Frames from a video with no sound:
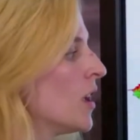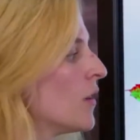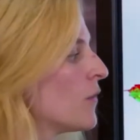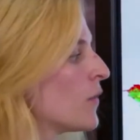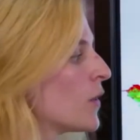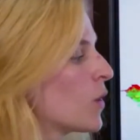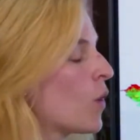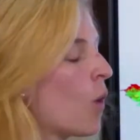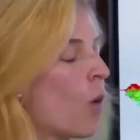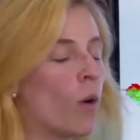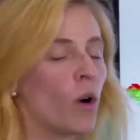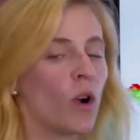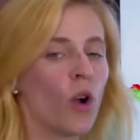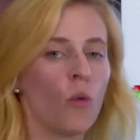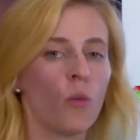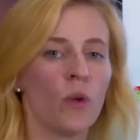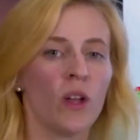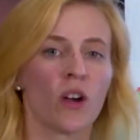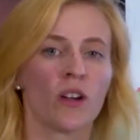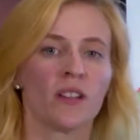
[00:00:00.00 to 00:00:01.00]
For coral,
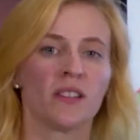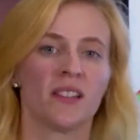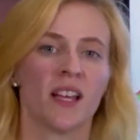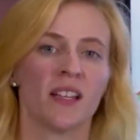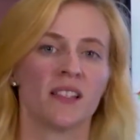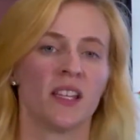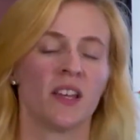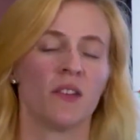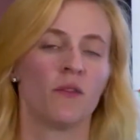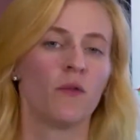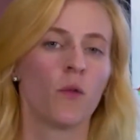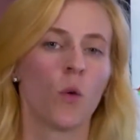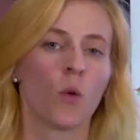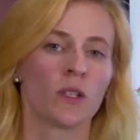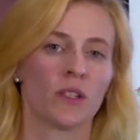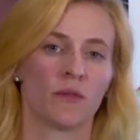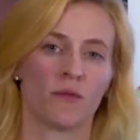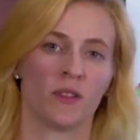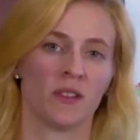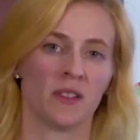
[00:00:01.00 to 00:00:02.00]
we are assessing 4
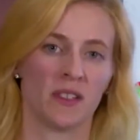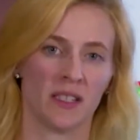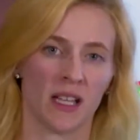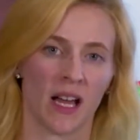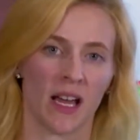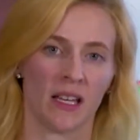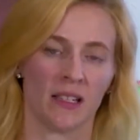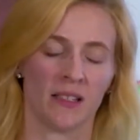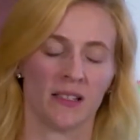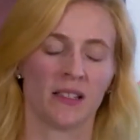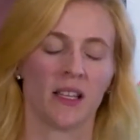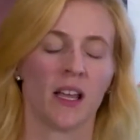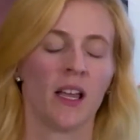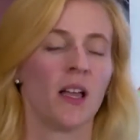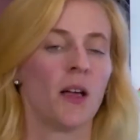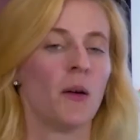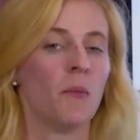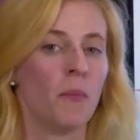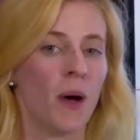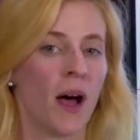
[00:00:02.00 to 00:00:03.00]
different sites,
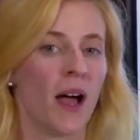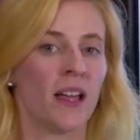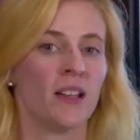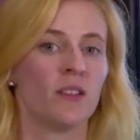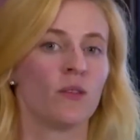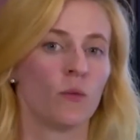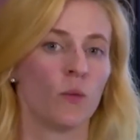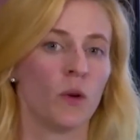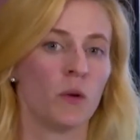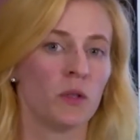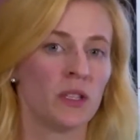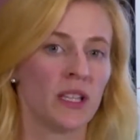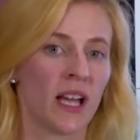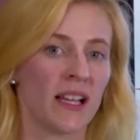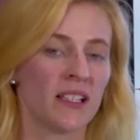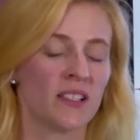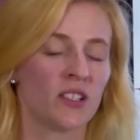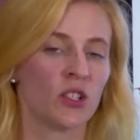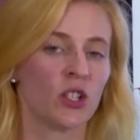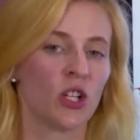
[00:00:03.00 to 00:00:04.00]
but we would
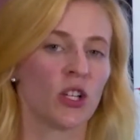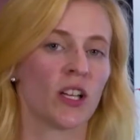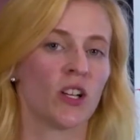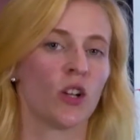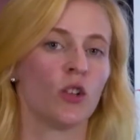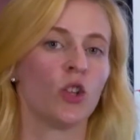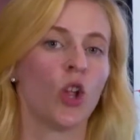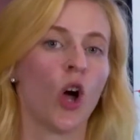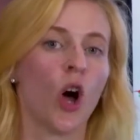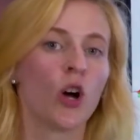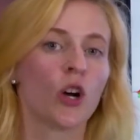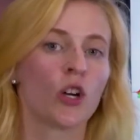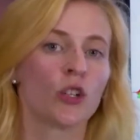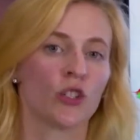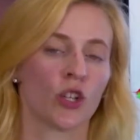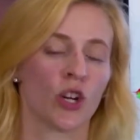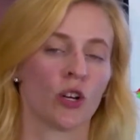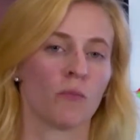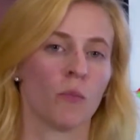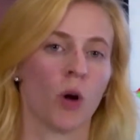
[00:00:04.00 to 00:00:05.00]
like to look at a
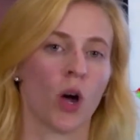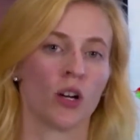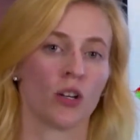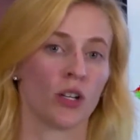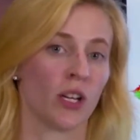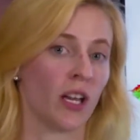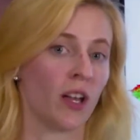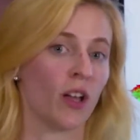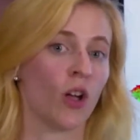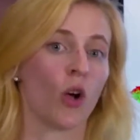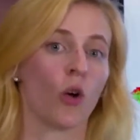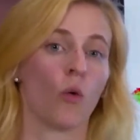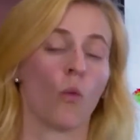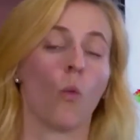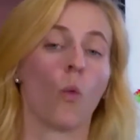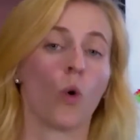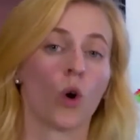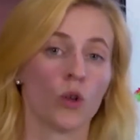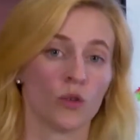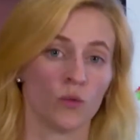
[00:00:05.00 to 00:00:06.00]
longer-term monitoring
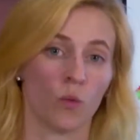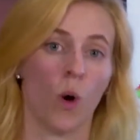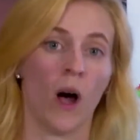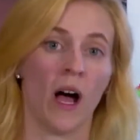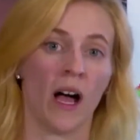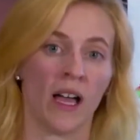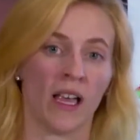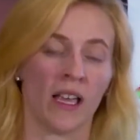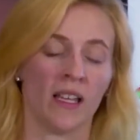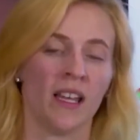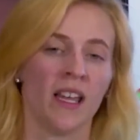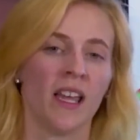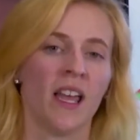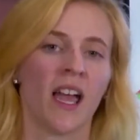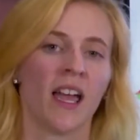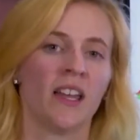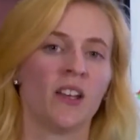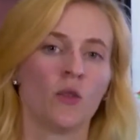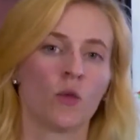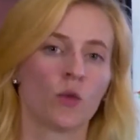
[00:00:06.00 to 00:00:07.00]
worldwide.
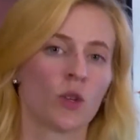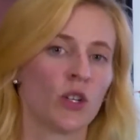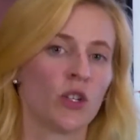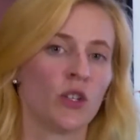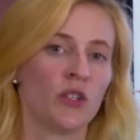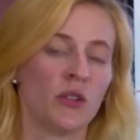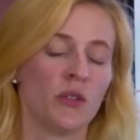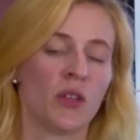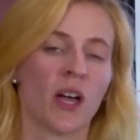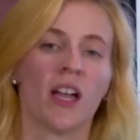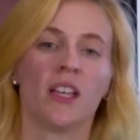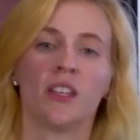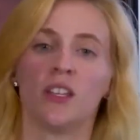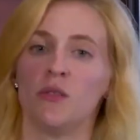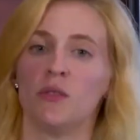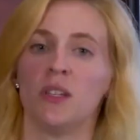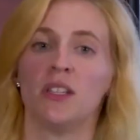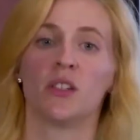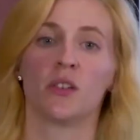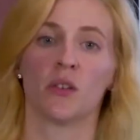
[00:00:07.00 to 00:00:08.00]
And in order to do that,
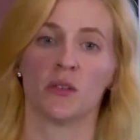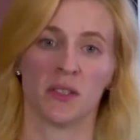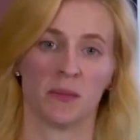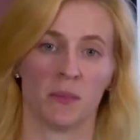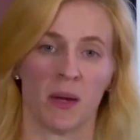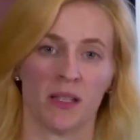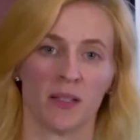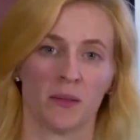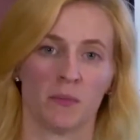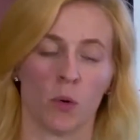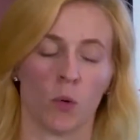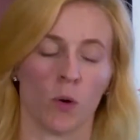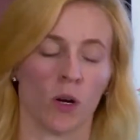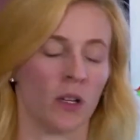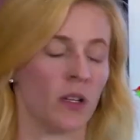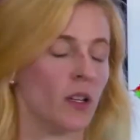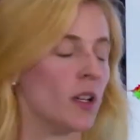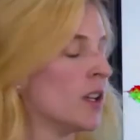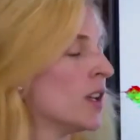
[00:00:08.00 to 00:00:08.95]
you need to go spaceborne.